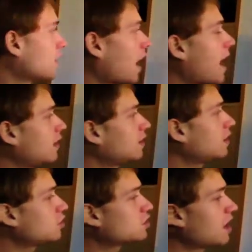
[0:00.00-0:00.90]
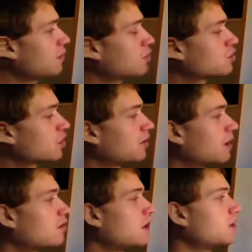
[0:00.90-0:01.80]
at each temperature
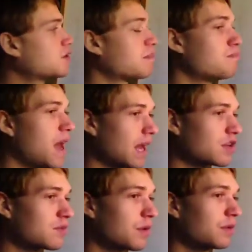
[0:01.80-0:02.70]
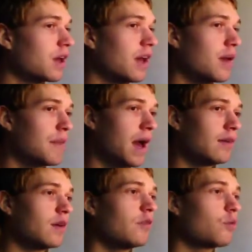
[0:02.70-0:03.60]
there is a maximum
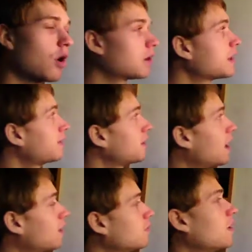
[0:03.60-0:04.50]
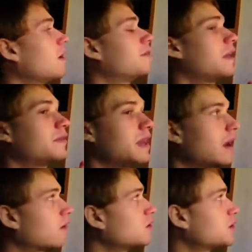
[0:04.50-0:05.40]
amount of water that the
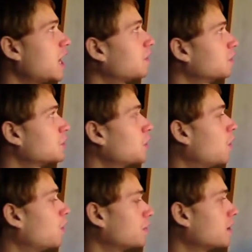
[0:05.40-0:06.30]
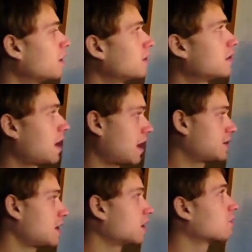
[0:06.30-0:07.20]
air is able to hold. At
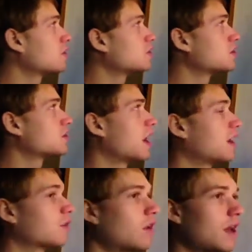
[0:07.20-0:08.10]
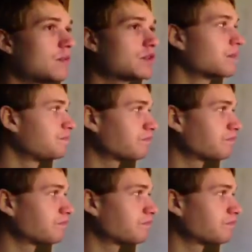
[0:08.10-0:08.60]
10 degrees it's 9 grams.